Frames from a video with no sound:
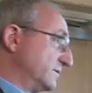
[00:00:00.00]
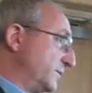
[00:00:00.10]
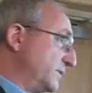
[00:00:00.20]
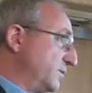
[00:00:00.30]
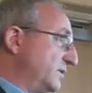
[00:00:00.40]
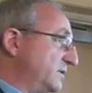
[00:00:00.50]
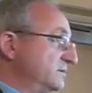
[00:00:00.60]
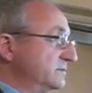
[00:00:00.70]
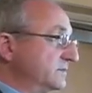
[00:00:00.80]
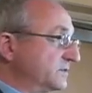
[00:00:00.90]
the
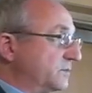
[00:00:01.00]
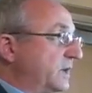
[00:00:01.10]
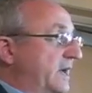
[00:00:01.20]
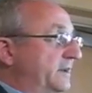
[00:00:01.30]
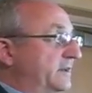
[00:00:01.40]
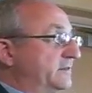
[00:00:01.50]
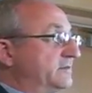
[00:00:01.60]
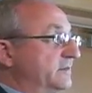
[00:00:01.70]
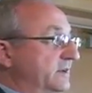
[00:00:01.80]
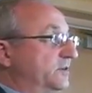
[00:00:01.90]
people, the planet,
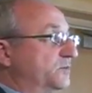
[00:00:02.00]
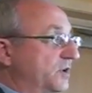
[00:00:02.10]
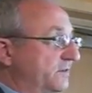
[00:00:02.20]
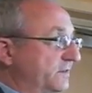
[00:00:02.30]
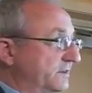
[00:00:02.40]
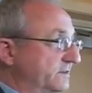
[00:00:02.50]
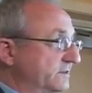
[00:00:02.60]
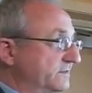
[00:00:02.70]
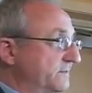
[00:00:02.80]
and your profits.